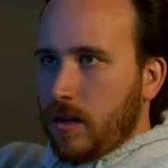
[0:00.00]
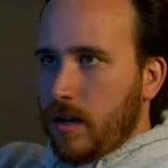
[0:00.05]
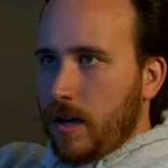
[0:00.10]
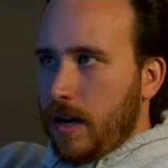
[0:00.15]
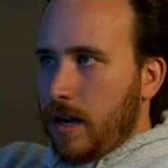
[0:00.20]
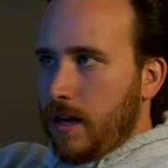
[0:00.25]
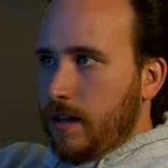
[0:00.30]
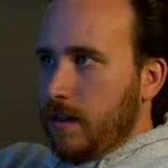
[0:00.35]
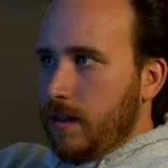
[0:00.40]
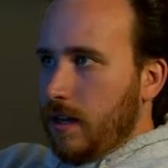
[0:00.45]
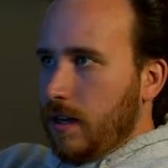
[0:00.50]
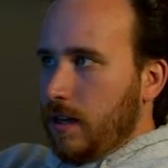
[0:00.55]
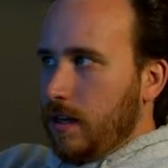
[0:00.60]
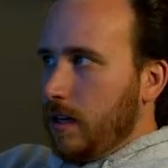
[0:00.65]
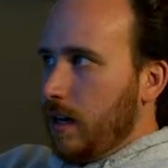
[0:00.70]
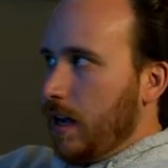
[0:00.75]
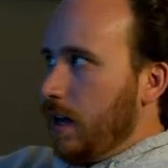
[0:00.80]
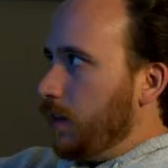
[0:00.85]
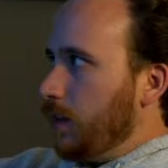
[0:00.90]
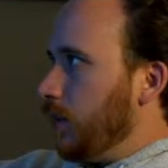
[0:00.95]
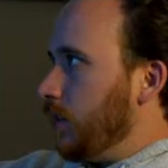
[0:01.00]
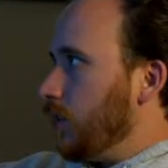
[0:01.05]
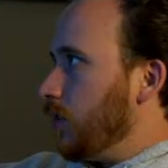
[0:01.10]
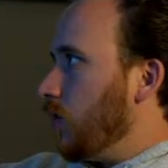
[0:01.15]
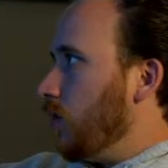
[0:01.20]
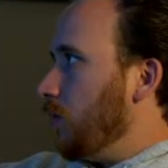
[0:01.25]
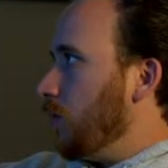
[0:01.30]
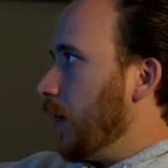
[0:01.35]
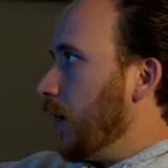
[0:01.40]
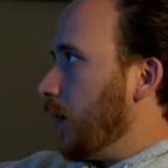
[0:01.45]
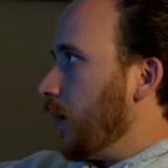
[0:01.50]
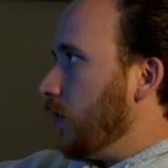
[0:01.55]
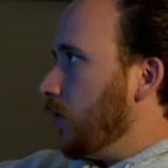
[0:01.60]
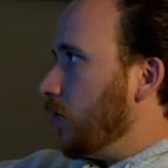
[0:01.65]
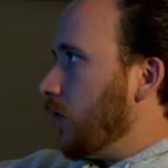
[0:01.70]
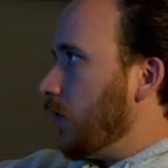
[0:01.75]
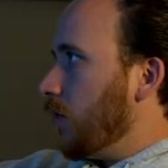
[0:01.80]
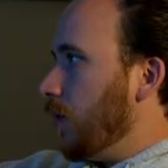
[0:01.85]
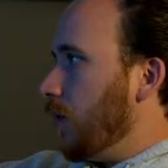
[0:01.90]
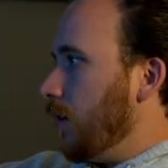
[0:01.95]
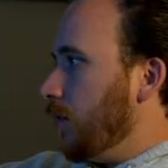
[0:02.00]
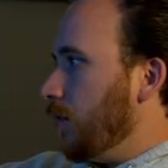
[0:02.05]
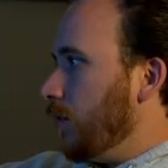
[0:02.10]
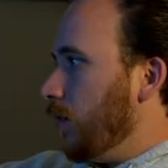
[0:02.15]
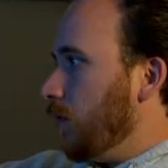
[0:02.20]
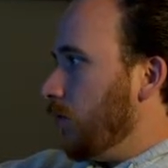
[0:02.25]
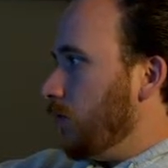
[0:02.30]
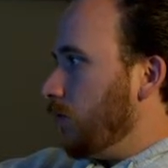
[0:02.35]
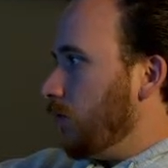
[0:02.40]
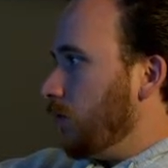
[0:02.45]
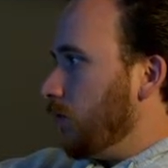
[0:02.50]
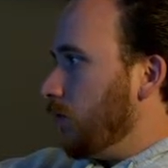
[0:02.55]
And then now let's go back into our render view